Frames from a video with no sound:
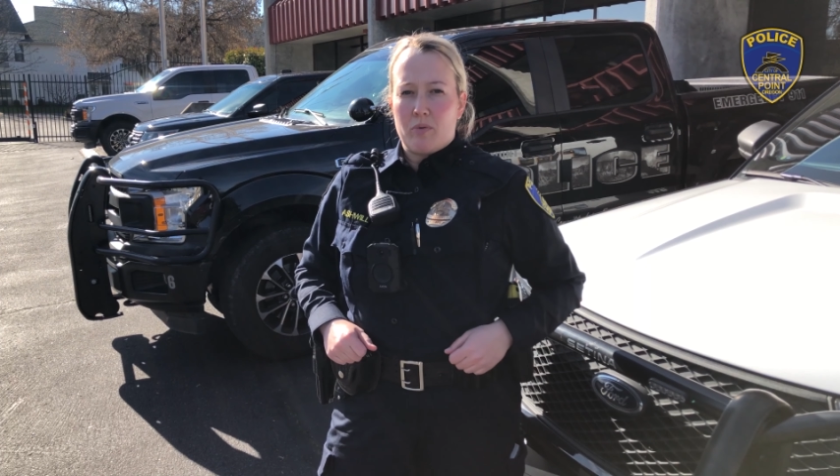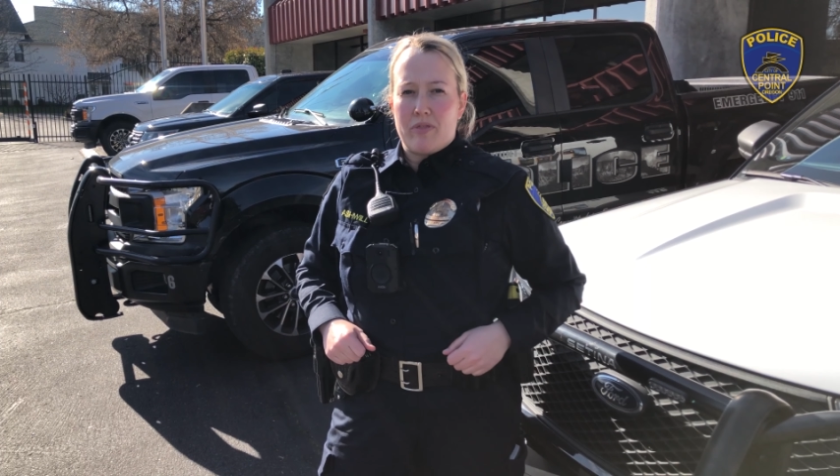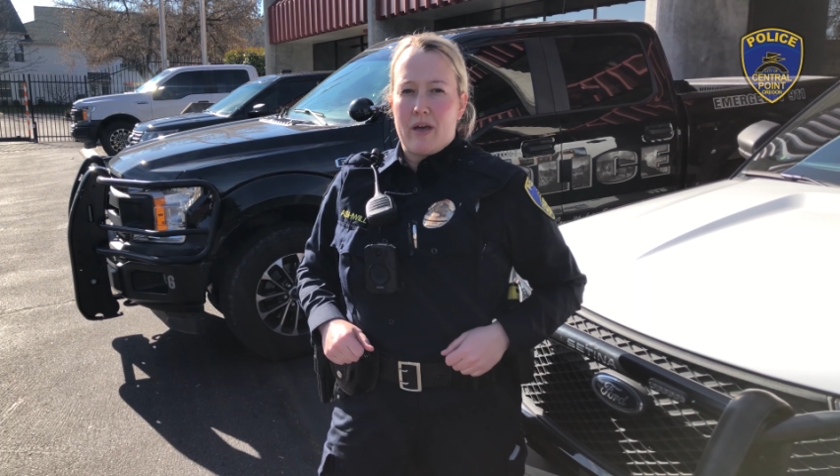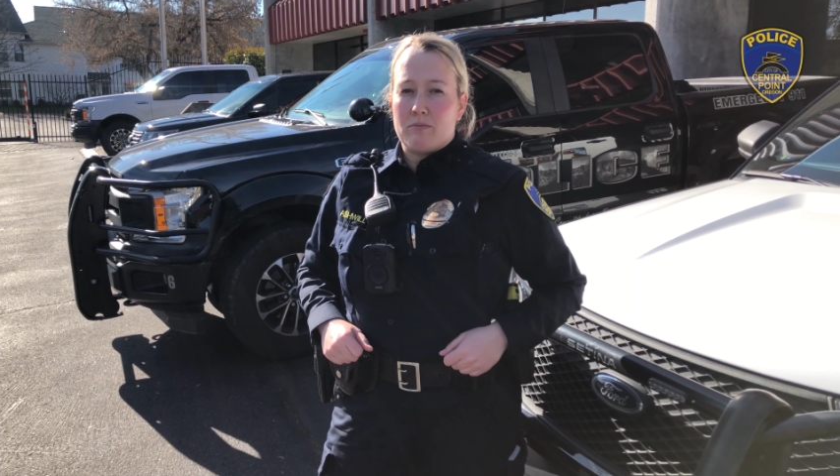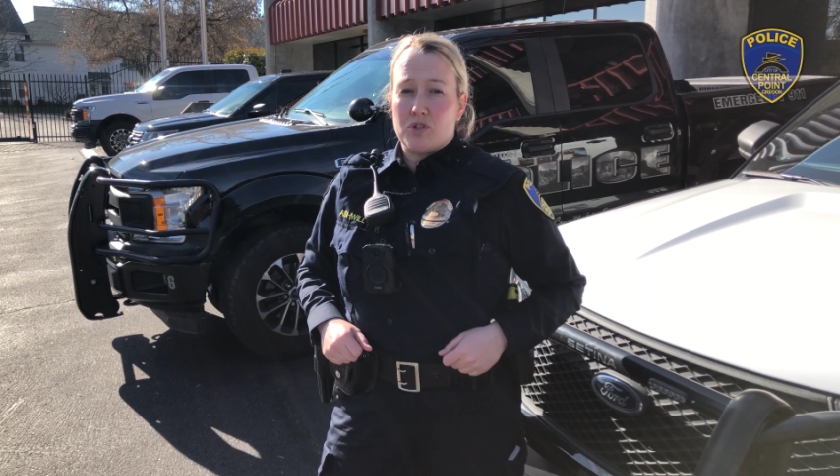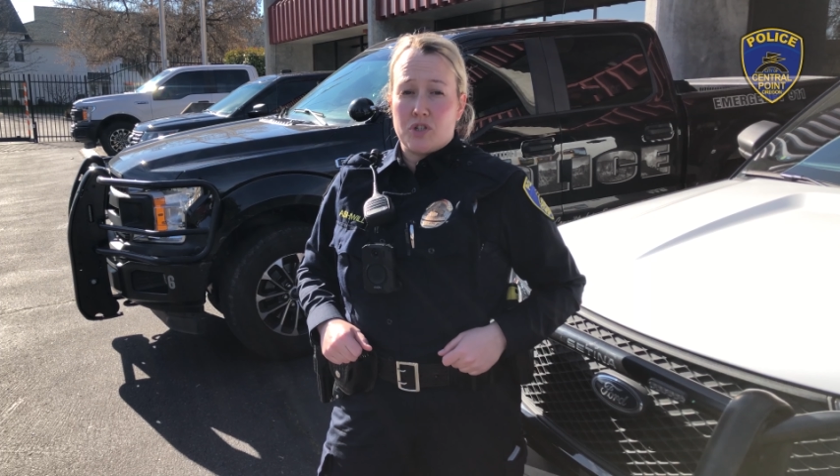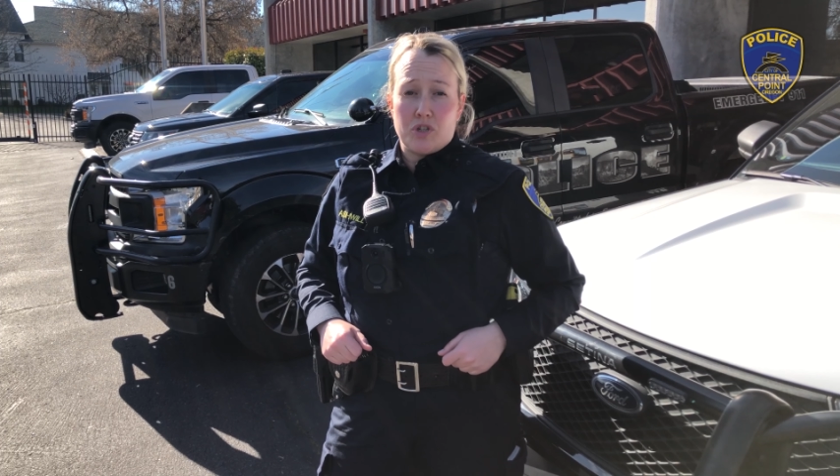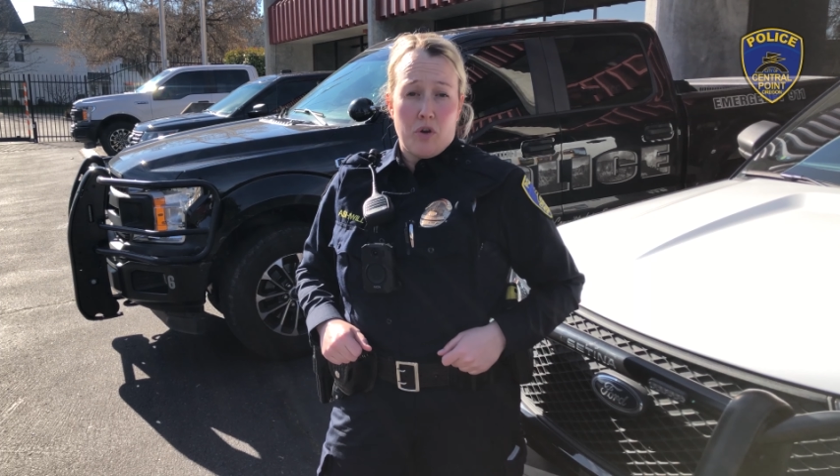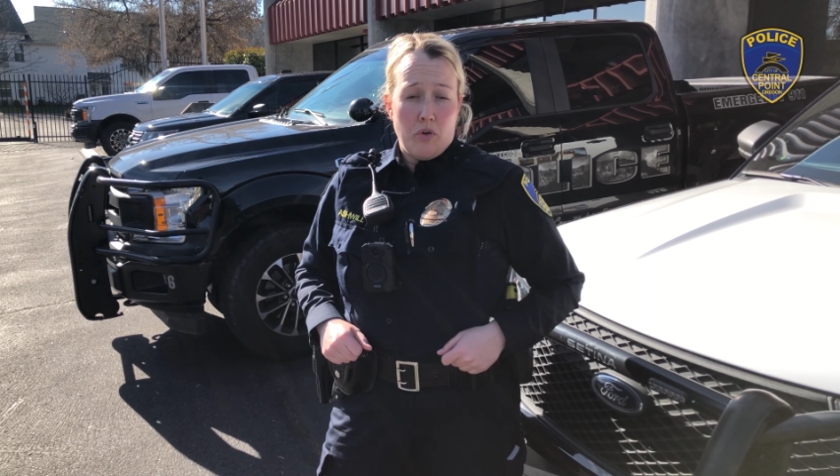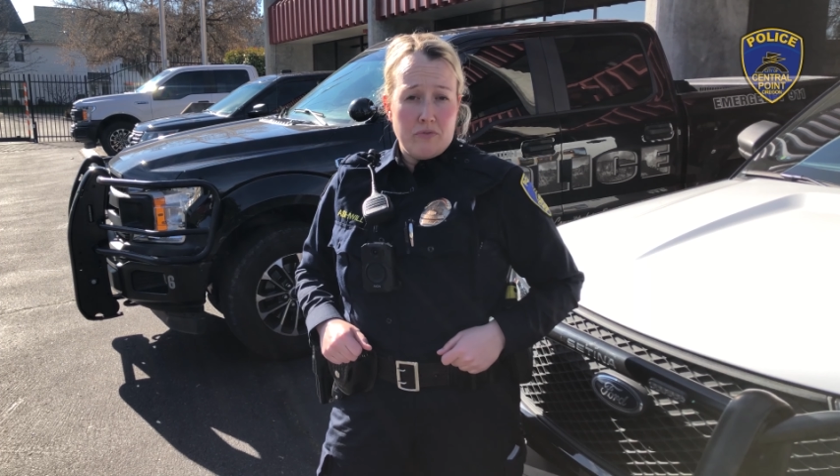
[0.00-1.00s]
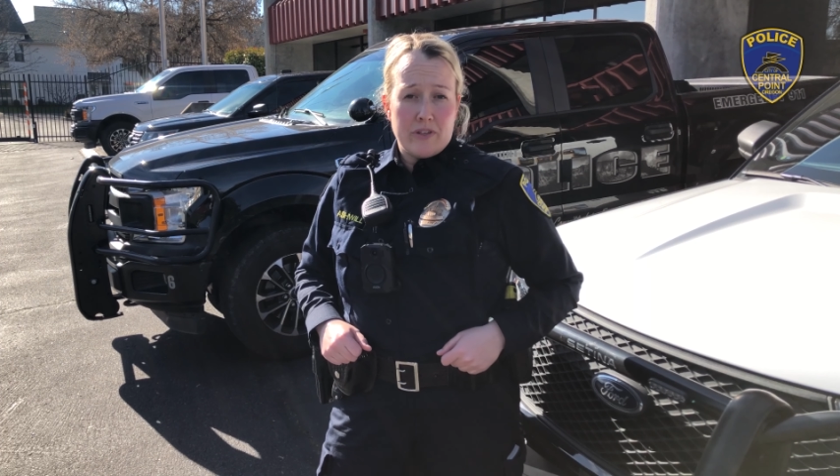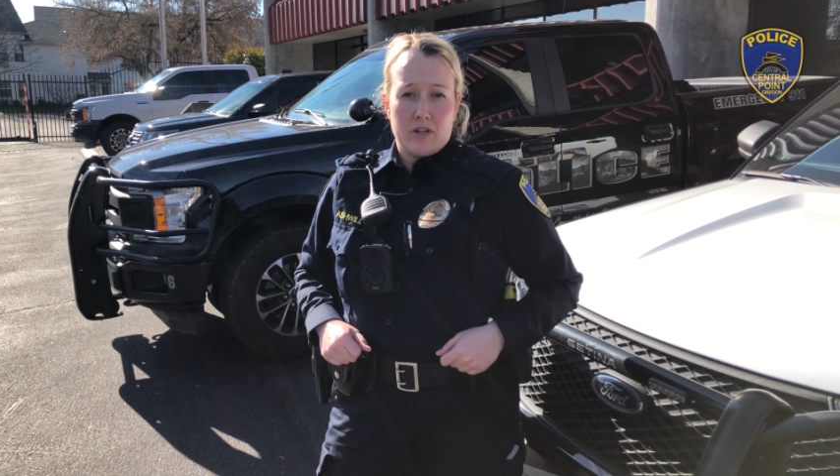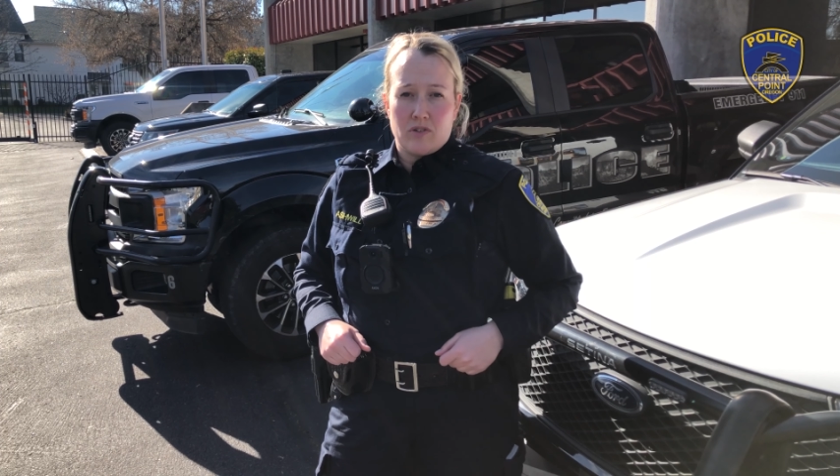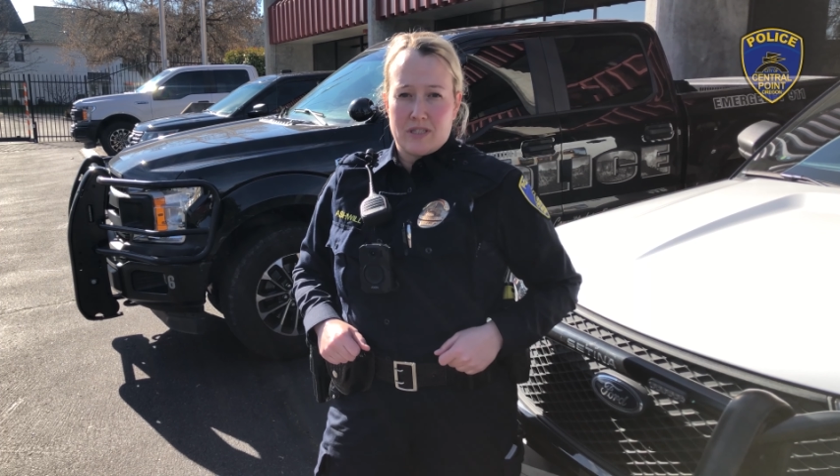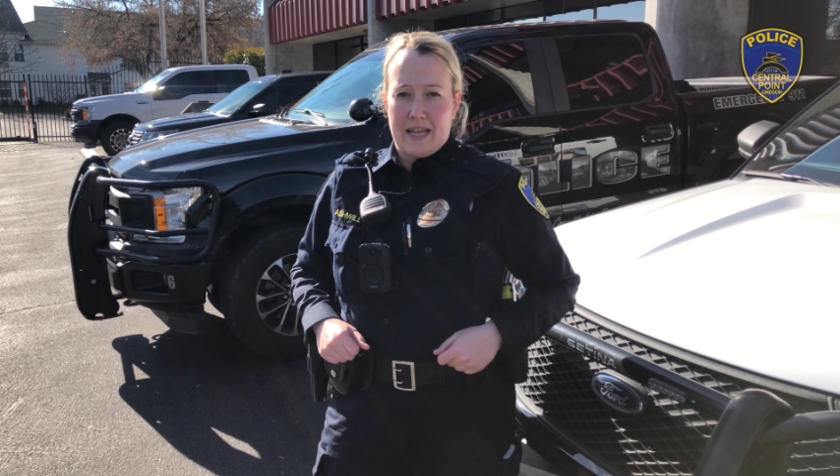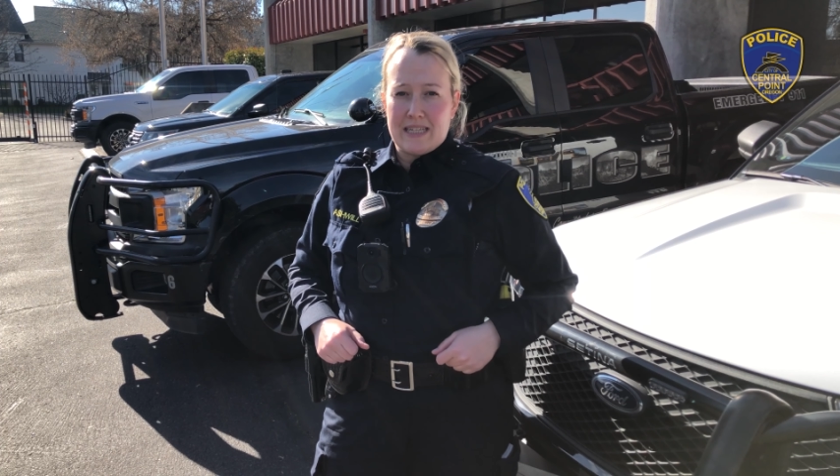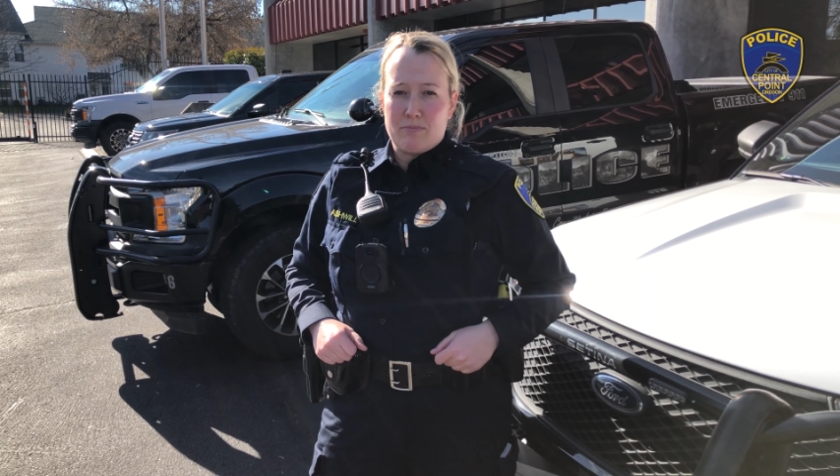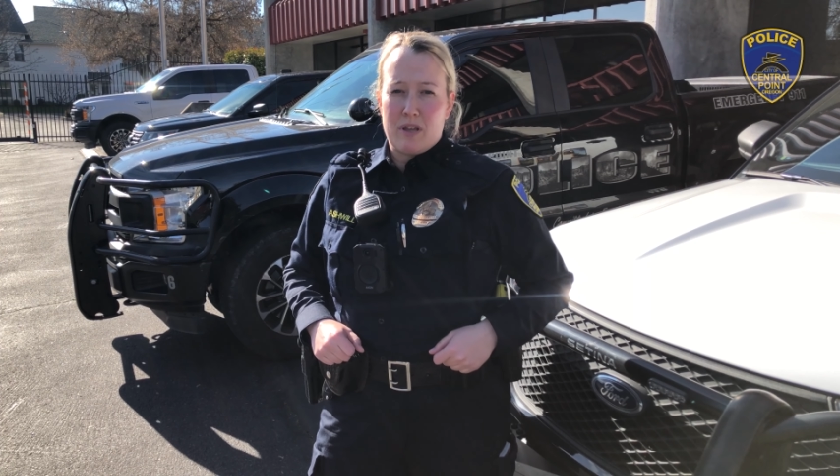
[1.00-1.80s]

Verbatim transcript: with them should your own vehicle's lights